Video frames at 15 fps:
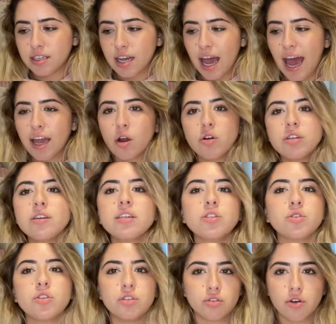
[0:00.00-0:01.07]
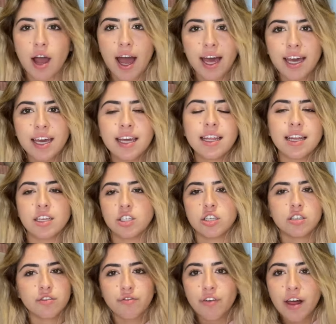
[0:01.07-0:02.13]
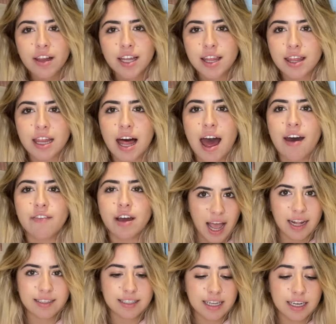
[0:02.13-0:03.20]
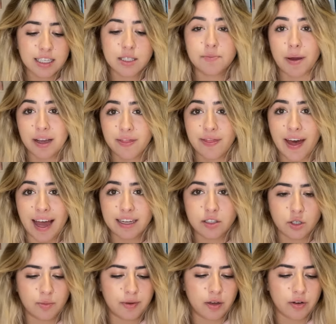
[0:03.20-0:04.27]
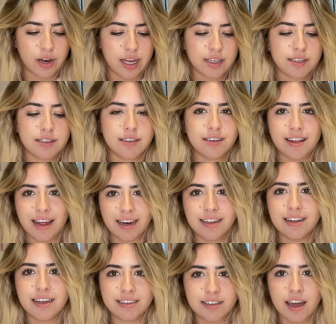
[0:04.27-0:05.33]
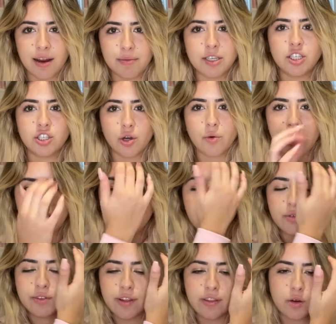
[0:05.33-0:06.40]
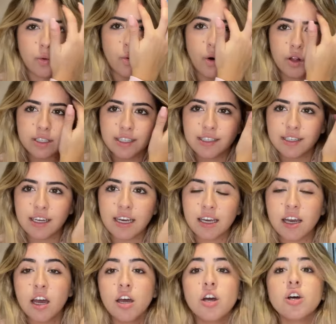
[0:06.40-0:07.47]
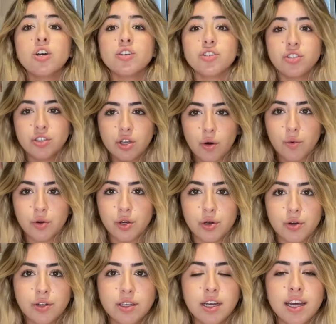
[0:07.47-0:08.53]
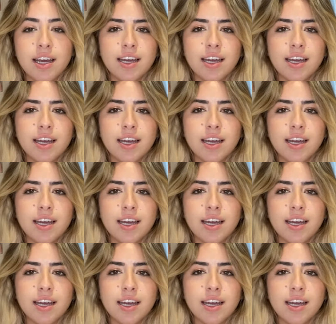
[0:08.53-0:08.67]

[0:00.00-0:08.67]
I ordered it to try it and just fell in love. I didn't expect that, to be honest, that it's gonna be so good and the quality so good.